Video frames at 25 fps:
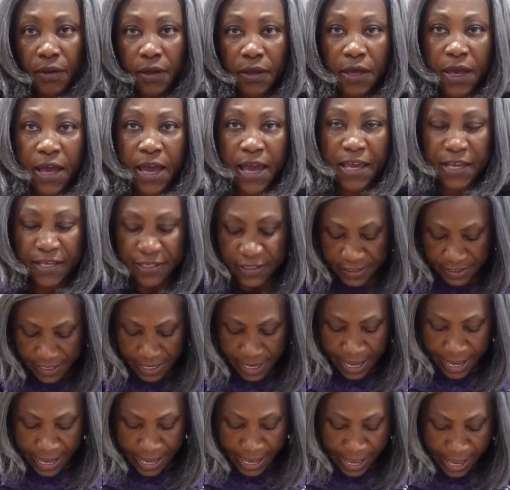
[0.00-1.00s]
Guys,
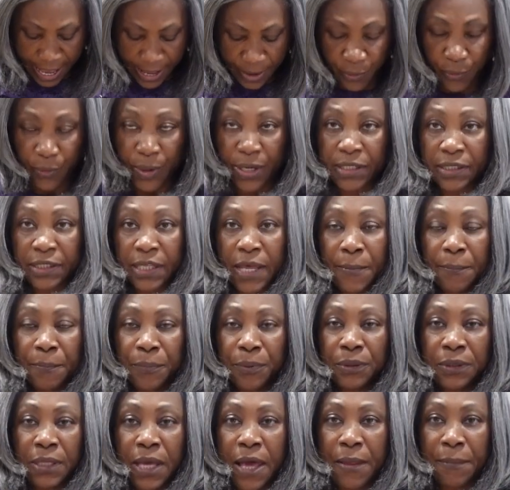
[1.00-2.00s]
I went and
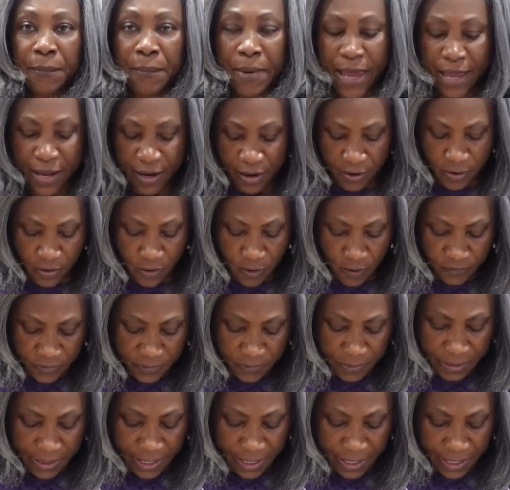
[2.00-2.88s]
put on my gloves